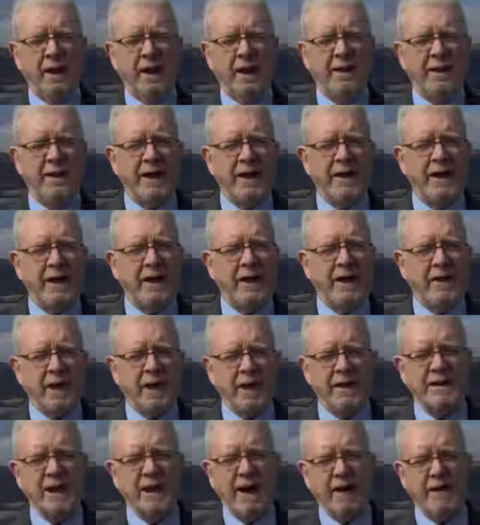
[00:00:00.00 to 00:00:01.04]
And the detail it
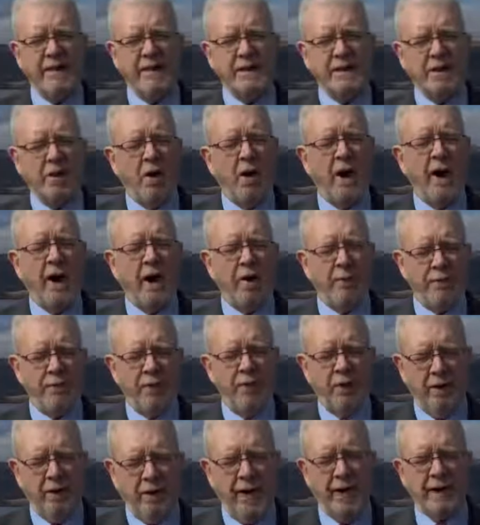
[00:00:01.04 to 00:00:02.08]
does have is not
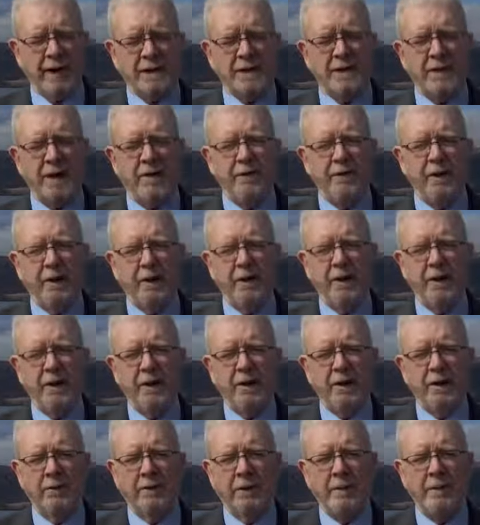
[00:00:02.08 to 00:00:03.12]
helpful, like stuff on
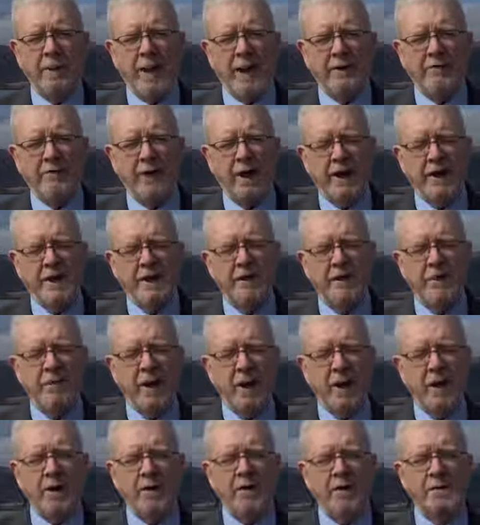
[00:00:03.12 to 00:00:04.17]
repatriation of
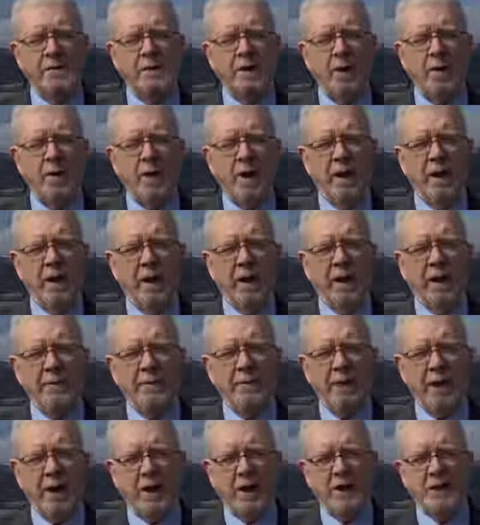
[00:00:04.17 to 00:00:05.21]
powers. So
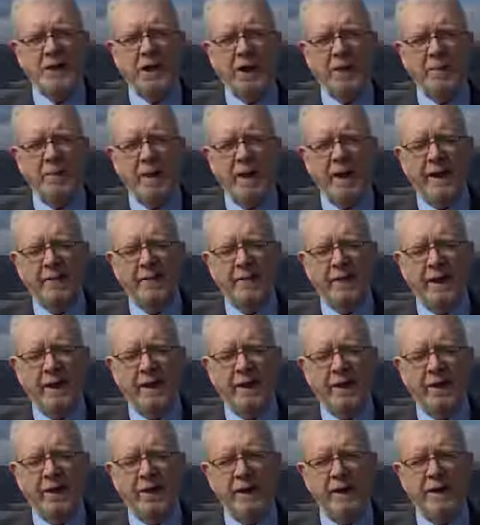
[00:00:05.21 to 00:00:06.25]
I've been urging my
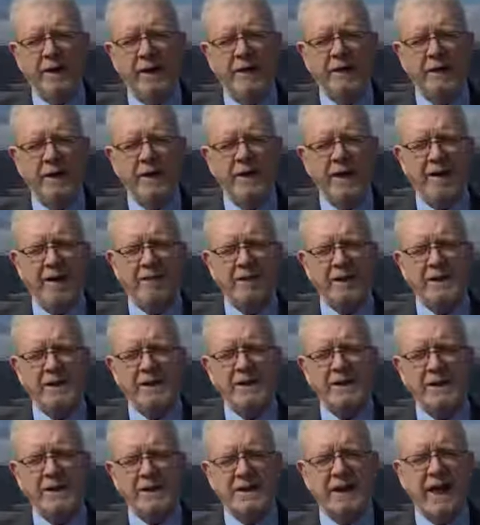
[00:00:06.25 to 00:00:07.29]
colleague David
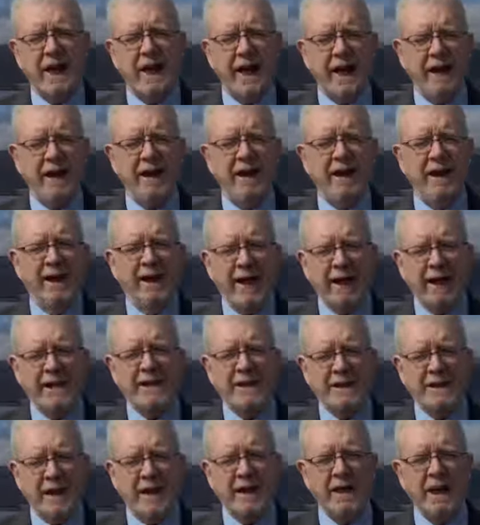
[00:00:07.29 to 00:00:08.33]
Davis to say,
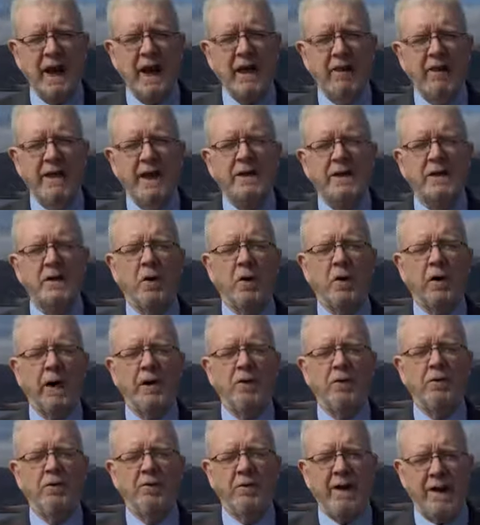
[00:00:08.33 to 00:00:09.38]
let's sit down, let's talk
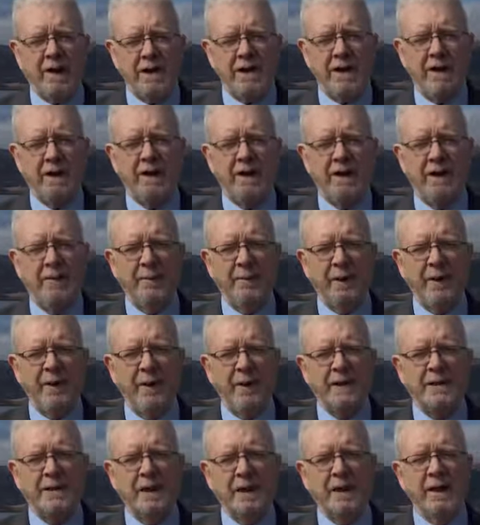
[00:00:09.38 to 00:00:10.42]
in great detail about
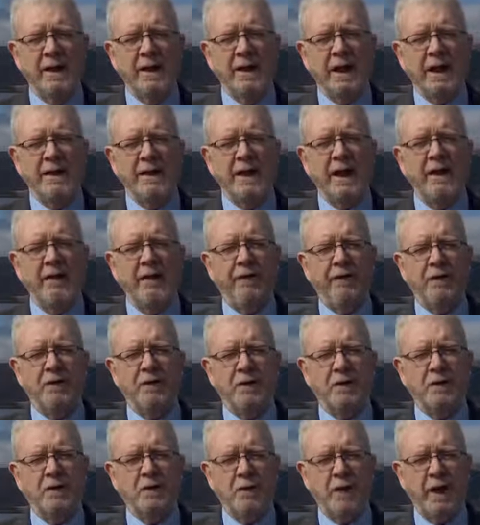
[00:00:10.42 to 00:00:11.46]
this. Let's get
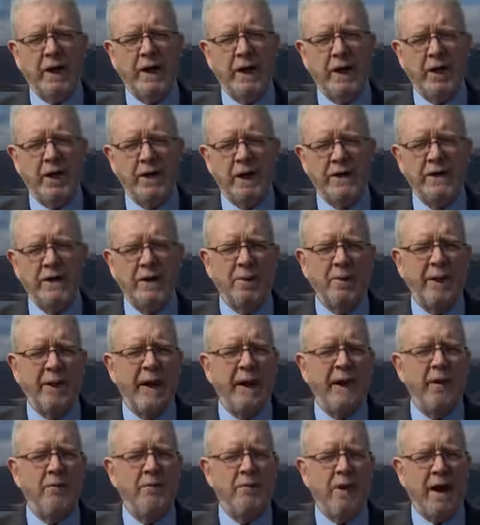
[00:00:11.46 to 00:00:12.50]
officials working on it so we
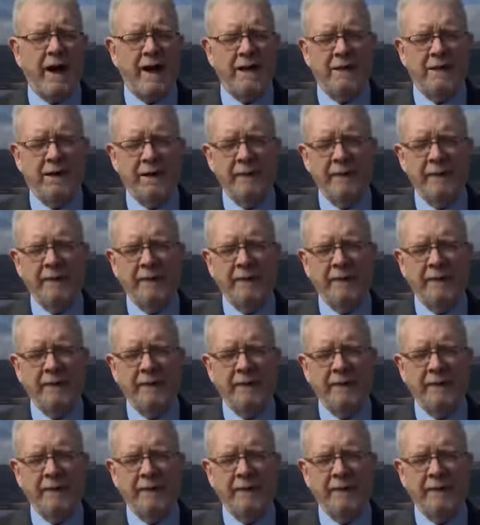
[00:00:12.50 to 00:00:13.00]
get it right.